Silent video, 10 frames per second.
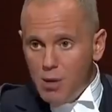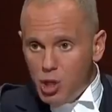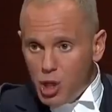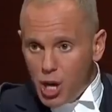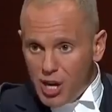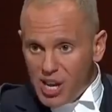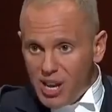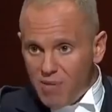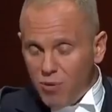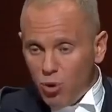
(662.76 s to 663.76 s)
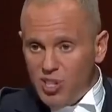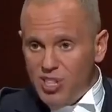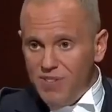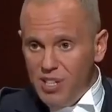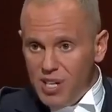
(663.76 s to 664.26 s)
I am adjourning it for
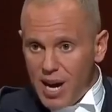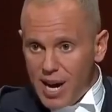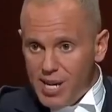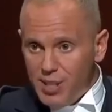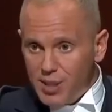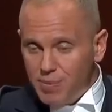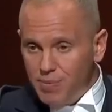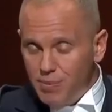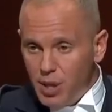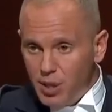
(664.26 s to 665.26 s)
7 days.